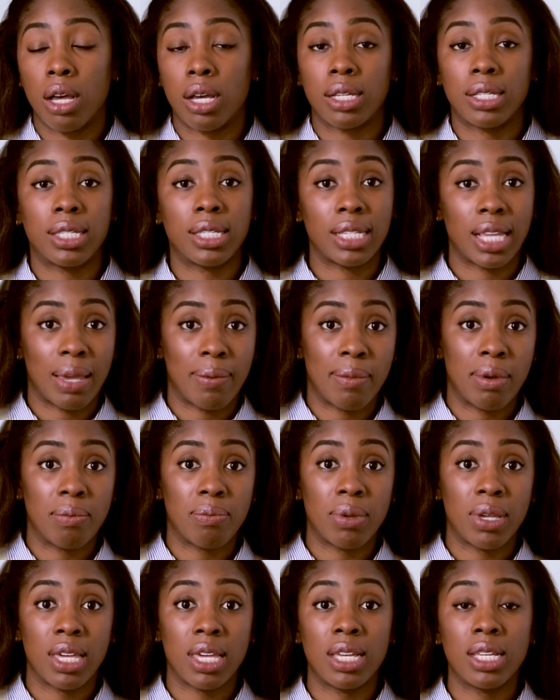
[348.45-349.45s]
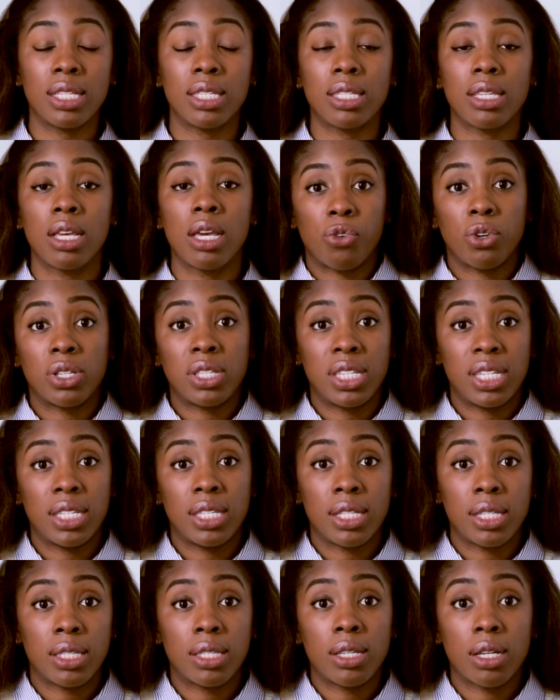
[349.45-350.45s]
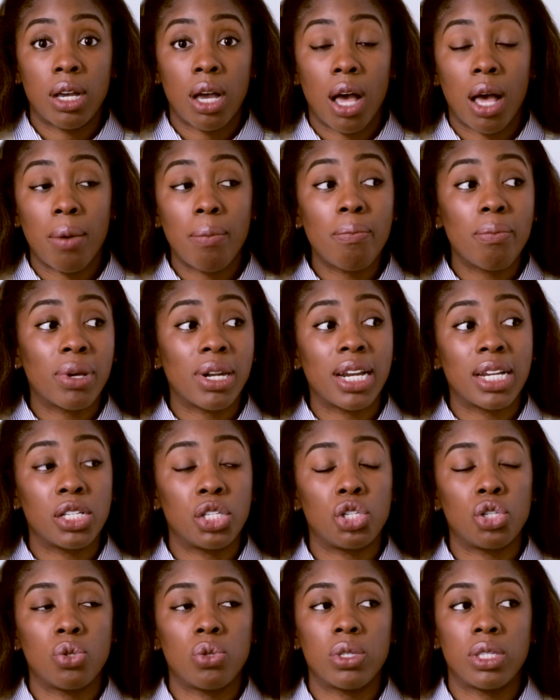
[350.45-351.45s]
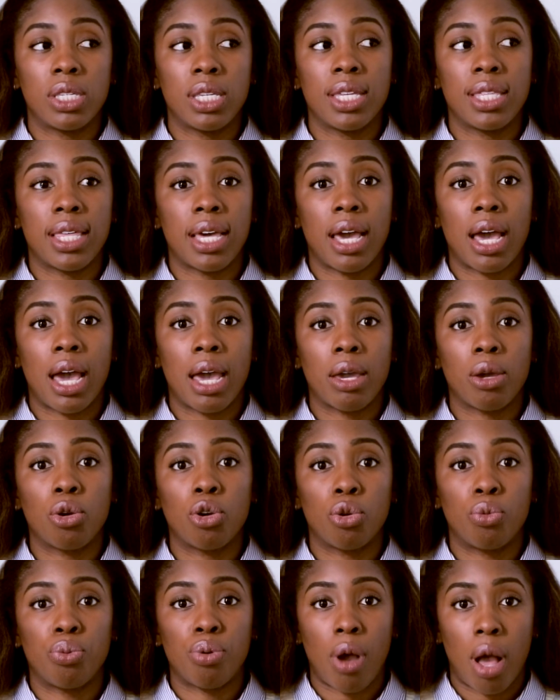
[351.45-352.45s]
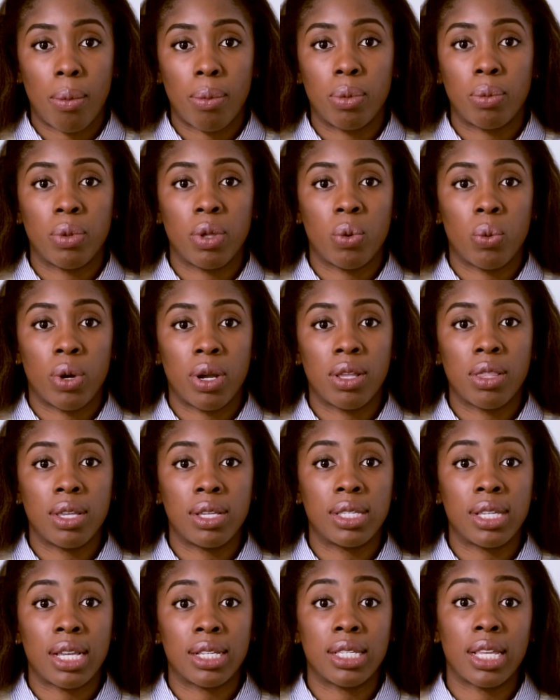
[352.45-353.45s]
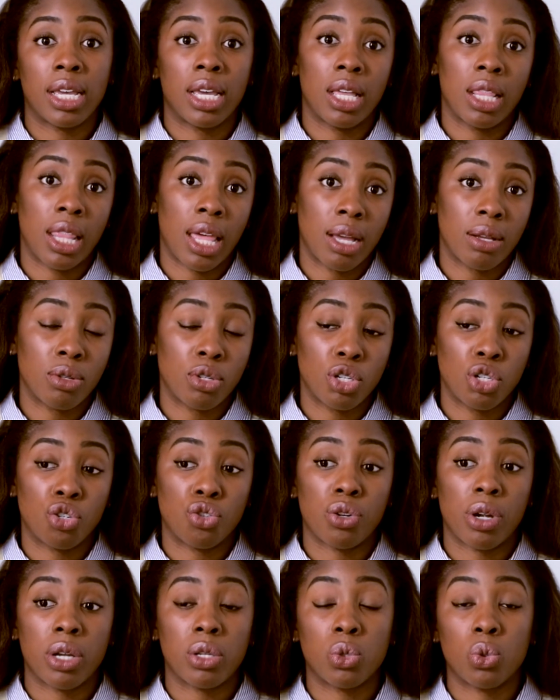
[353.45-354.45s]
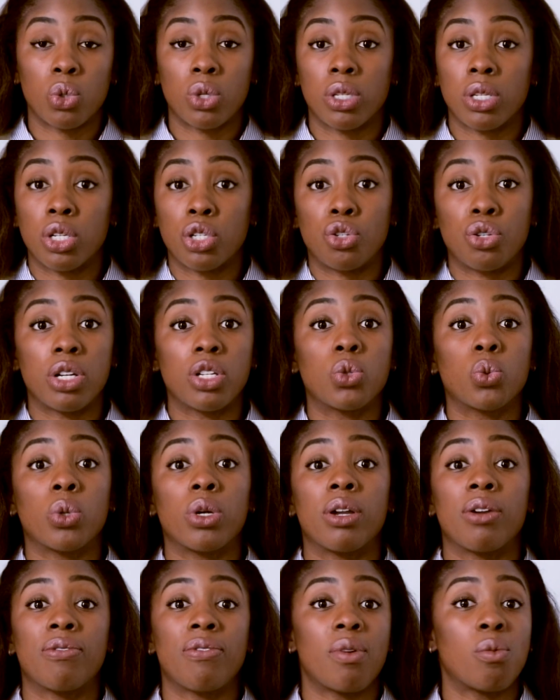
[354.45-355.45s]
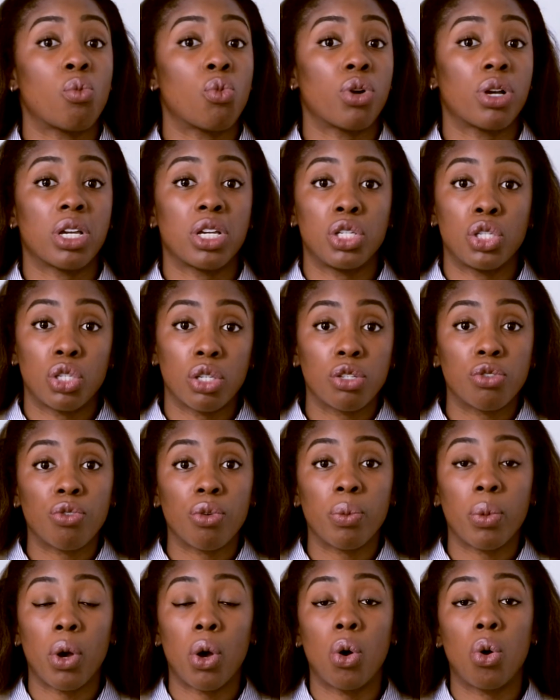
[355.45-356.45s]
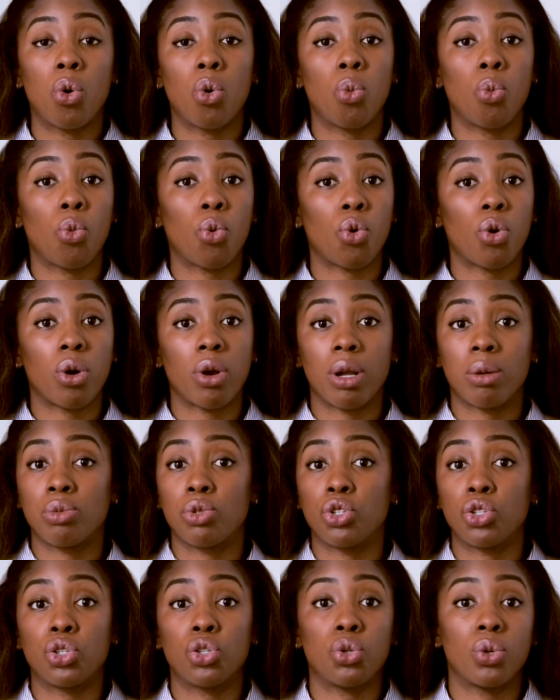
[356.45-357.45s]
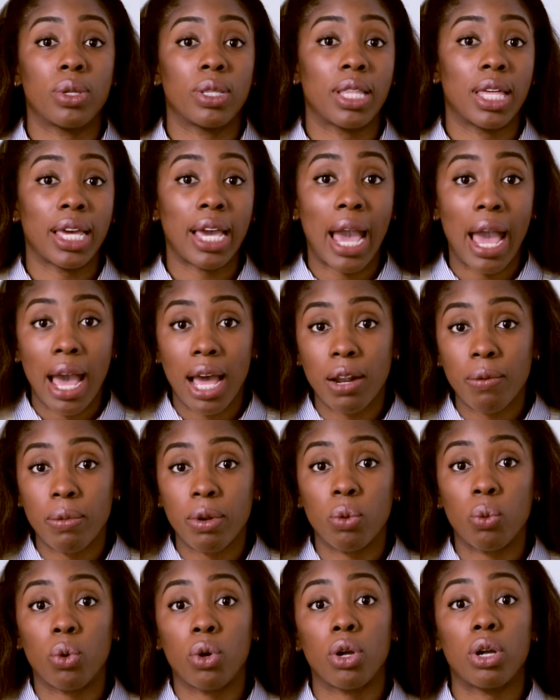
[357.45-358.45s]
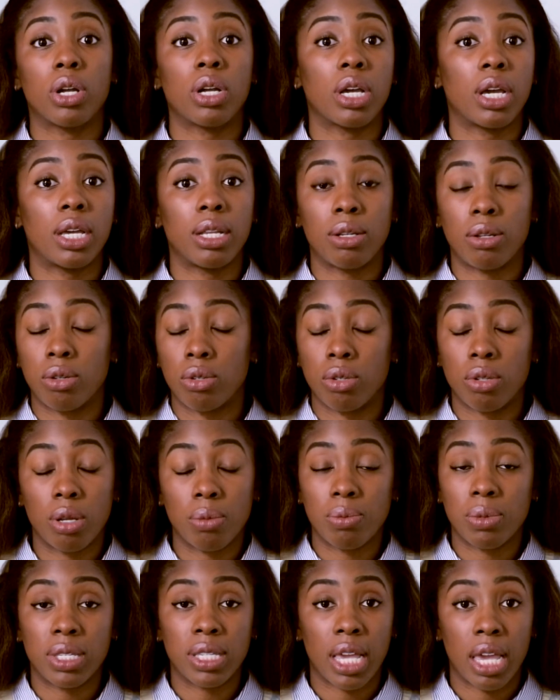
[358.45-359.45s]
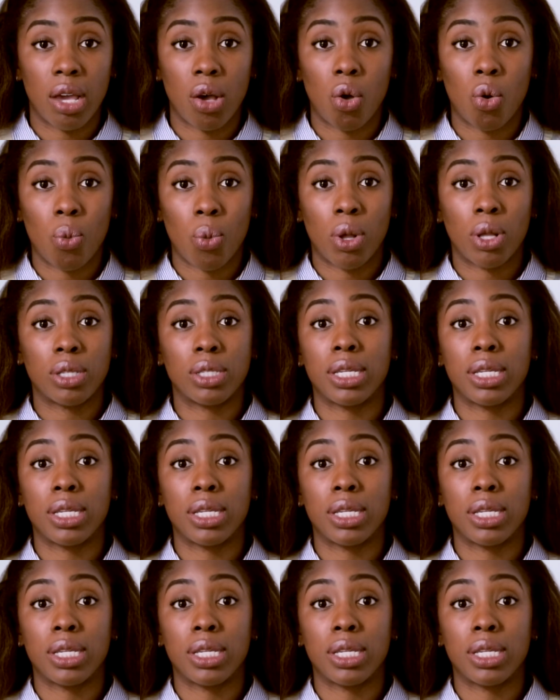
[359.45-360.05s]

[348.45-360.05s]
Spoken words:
statement piece for seasons to come, but I do see that I could probably wear this as like a lounging dress, or a dress where if I'm working just from home, or I'm just doing like admin work and I'm staying home all